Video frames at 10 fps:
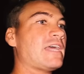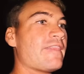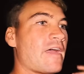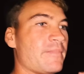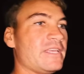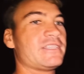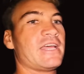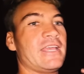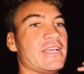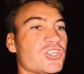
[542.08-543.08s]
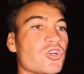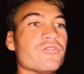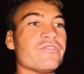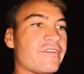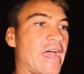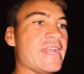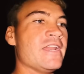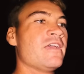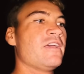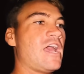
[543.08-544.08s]
that, that means that he has good fate
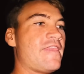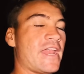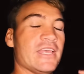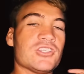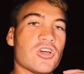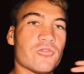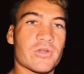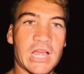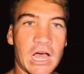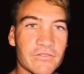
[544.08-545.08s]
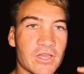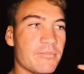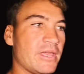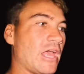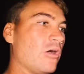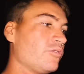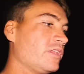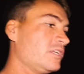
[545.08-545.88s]
and that he's going to recover and be healthy.